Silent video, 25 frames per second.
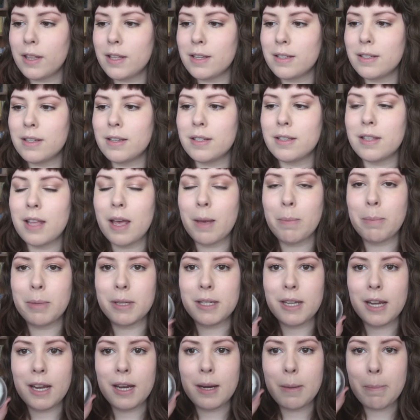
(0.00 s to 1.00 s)
This is their
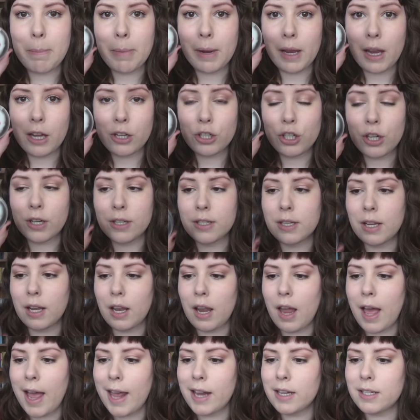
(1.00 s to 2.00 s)
Petite Blusher
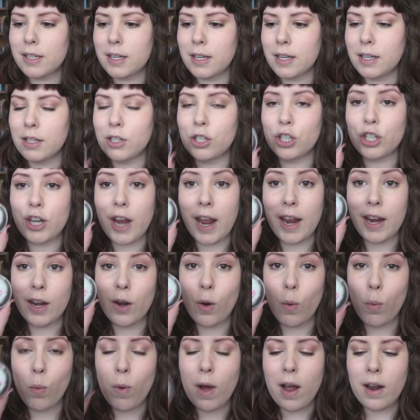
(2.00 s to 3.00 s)
Delight in shade
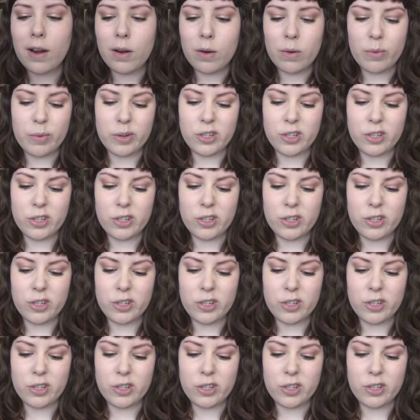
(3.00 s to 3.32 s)
1,